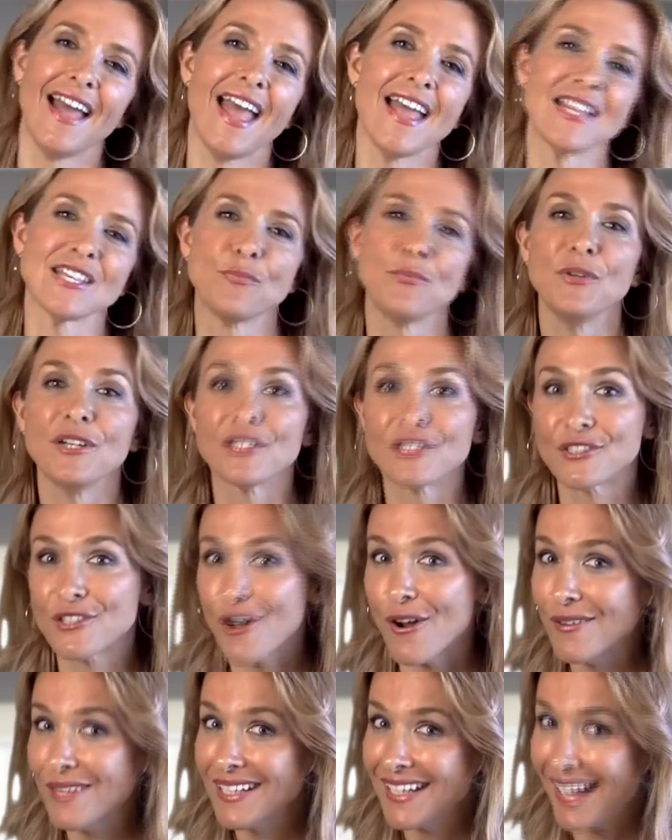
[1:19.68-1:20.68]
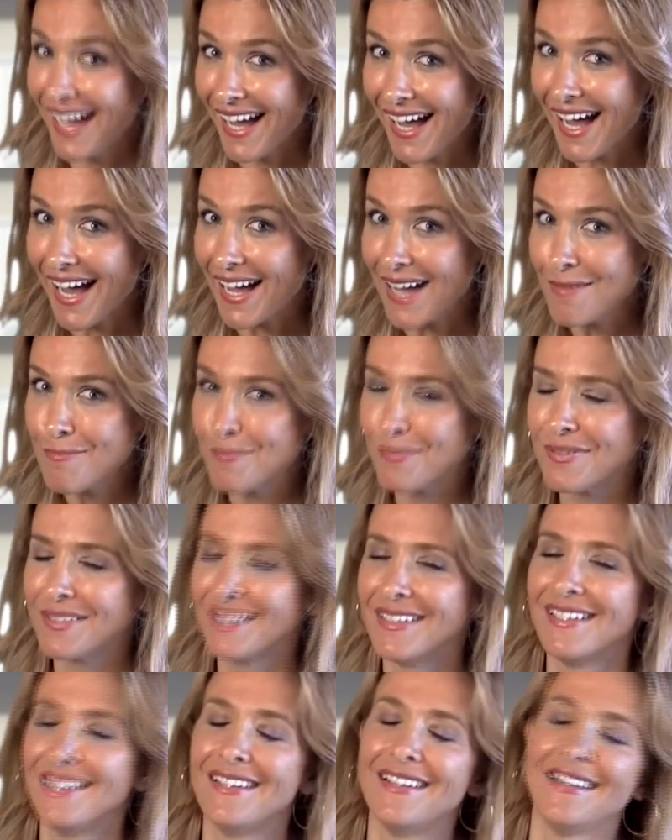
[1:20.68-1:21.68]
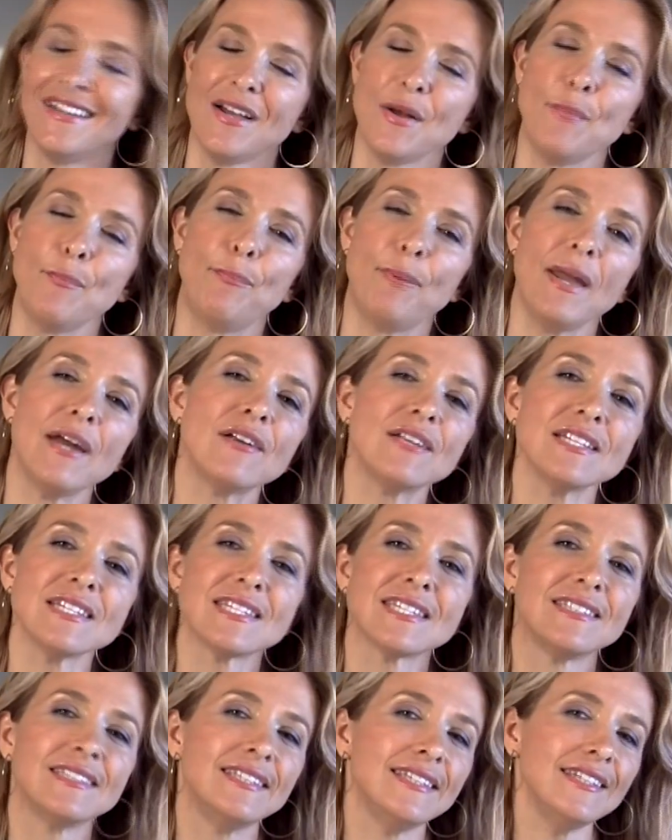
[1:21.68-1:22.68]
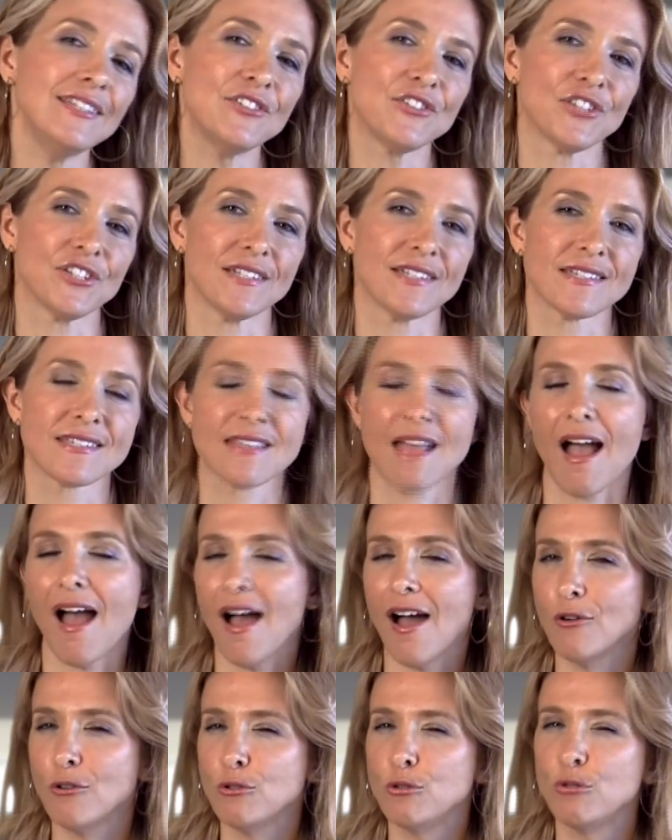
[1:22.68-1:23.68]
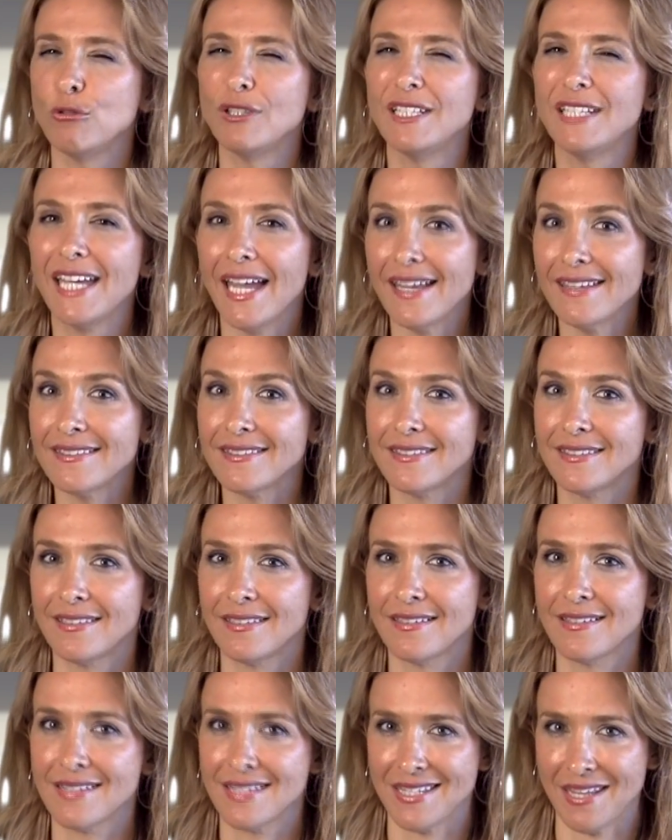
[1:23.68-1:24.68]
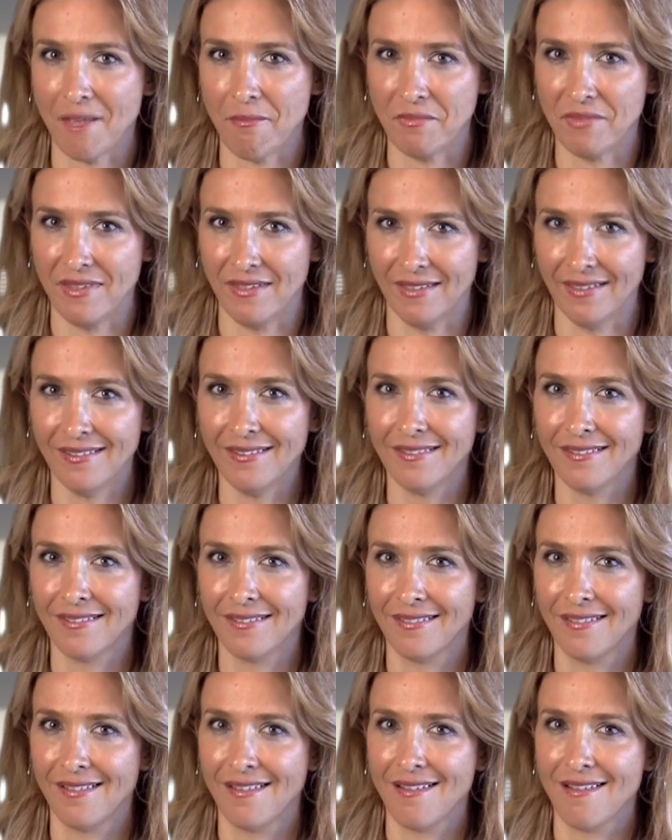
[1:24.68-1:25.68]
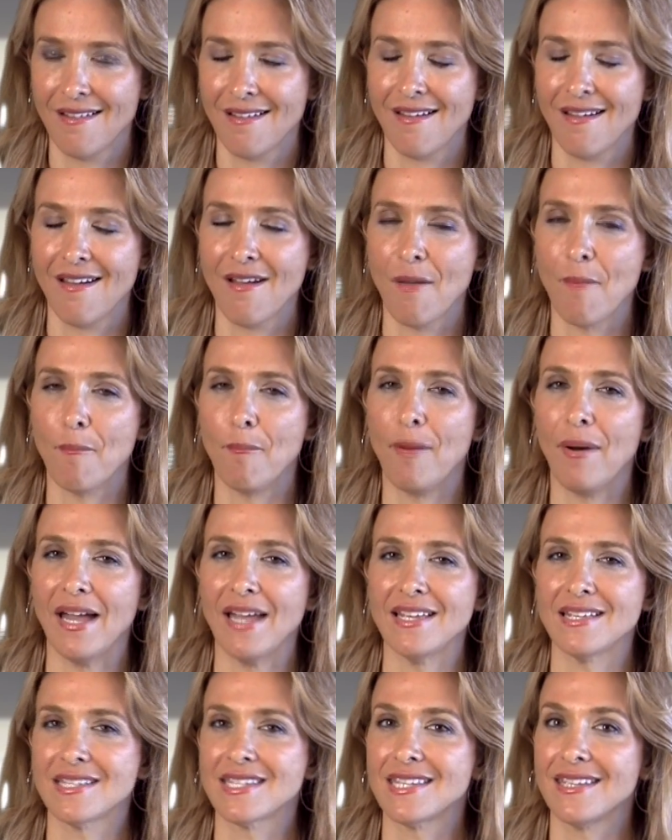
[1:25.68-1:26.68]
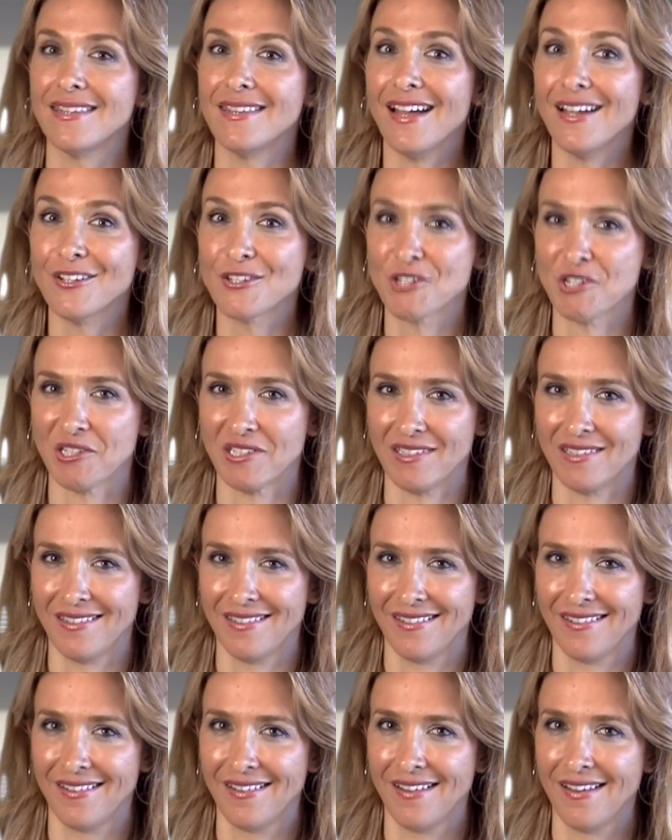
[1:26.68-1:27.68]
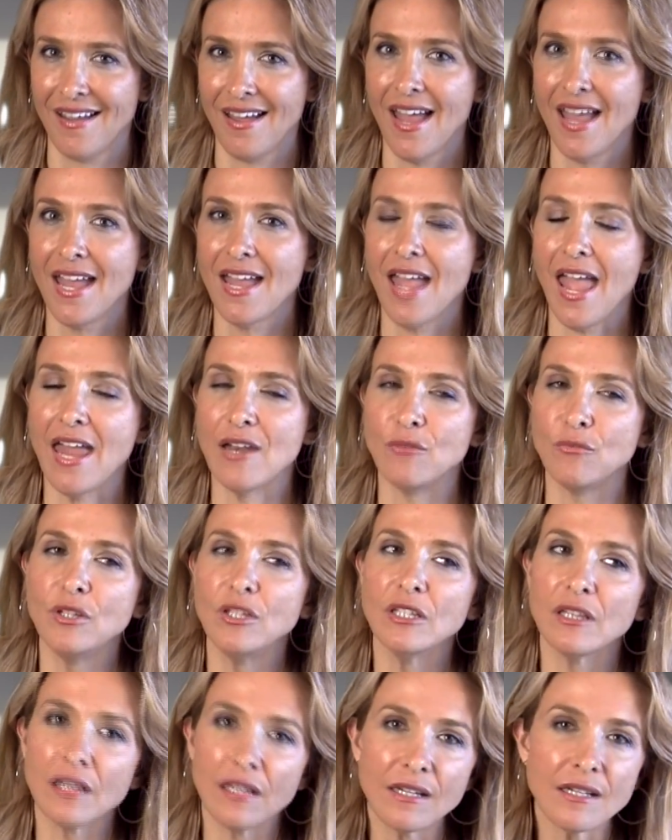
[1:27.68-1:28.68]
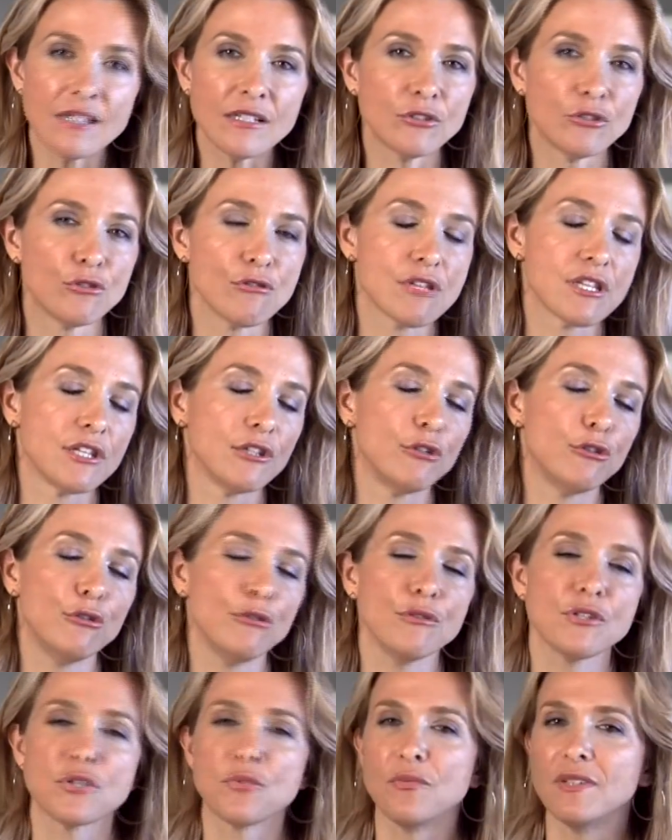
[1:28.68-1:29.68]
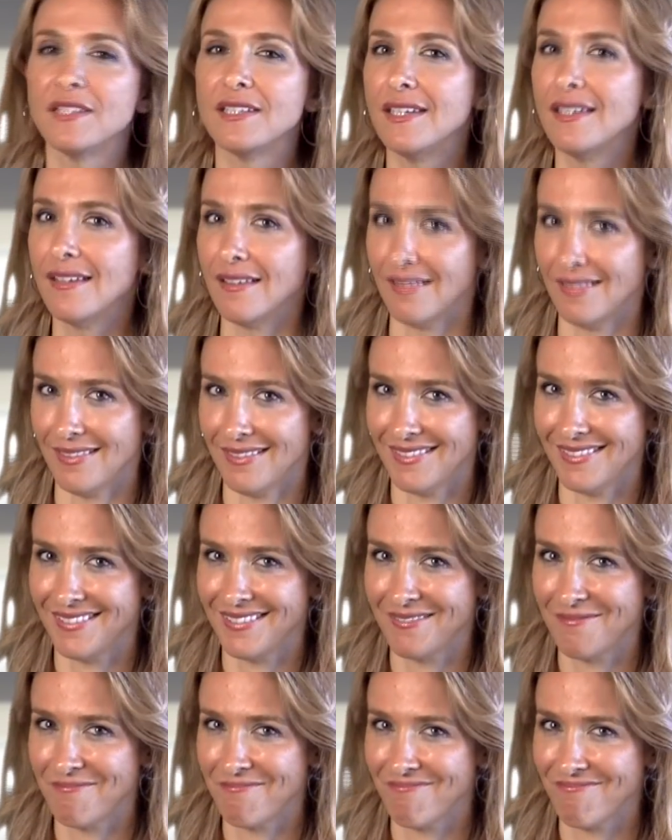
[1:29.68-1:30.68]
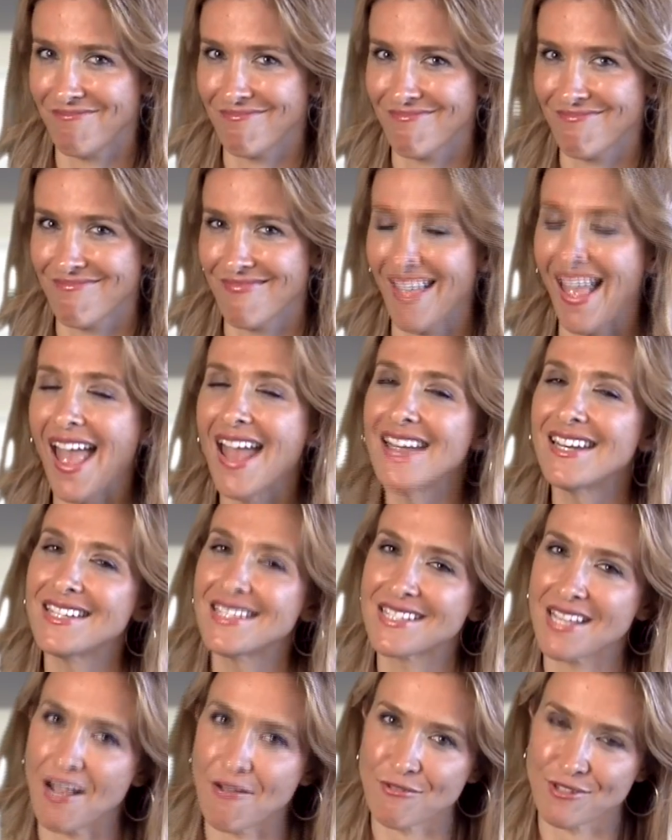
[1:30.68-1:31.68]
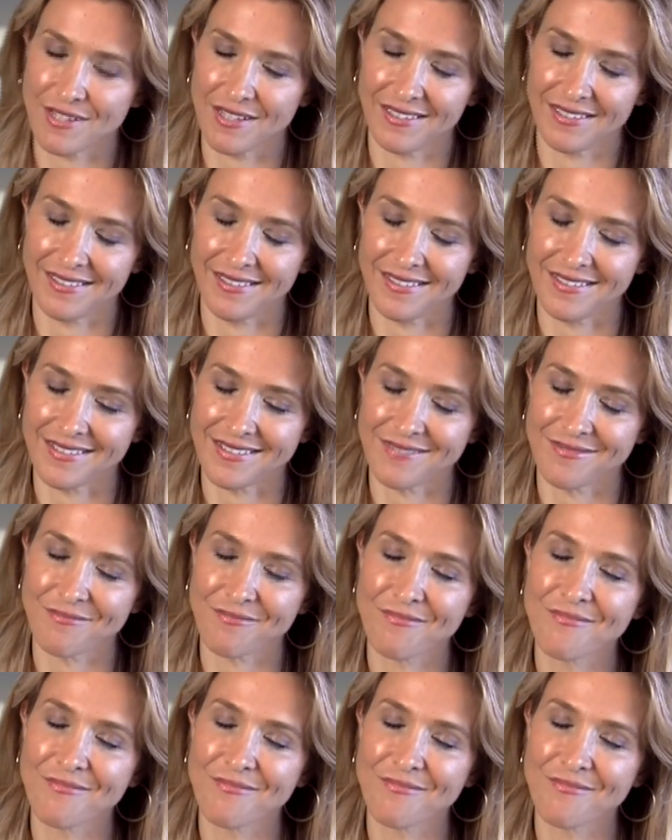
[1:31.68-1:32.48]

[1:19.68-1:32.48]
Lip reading: As we are growing up, parents teach us how to get something by seduction. And we learn to seduce with guilt. And it sounds like this.